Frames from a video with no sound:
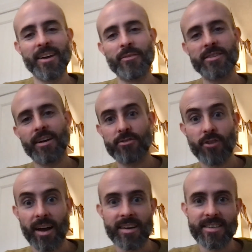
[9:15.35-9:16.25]
which have
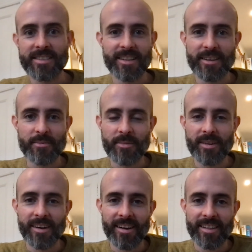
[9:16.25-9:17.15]
dragons in them
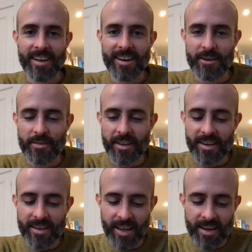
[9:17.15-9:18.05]
and that kind of thing.
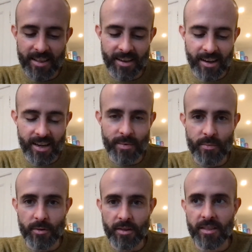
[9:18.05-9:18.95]
Anything I come up
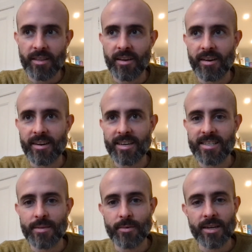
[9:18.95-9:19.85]
with can
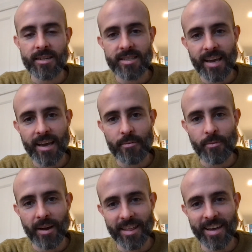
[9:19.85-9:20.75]
seem a little tame,
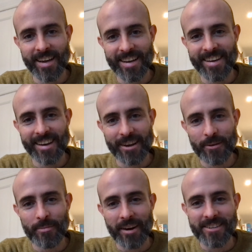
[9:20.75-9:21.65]
I think, in
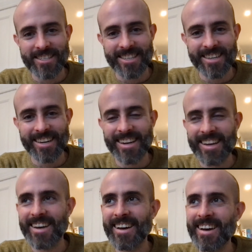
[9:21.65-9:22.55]
comparison.
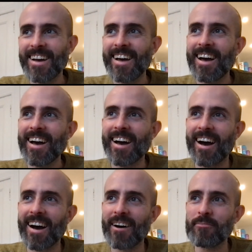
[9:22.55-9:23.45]

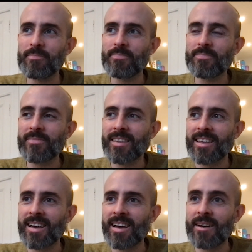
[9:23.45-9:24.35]

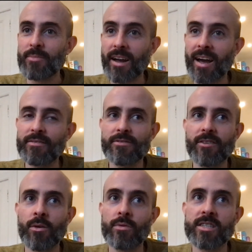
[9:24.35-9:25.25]
But I have
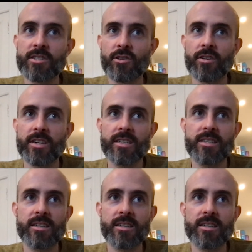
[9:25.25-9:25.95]
always enjoyed